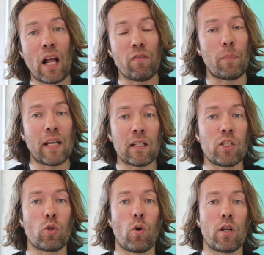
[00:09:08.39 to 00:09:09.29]
alphabetically
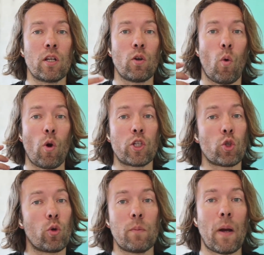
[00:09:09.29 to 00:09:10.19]
sorted or it's
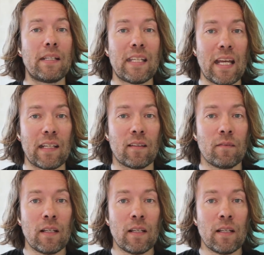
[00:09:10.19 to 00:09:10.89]
sorted by date.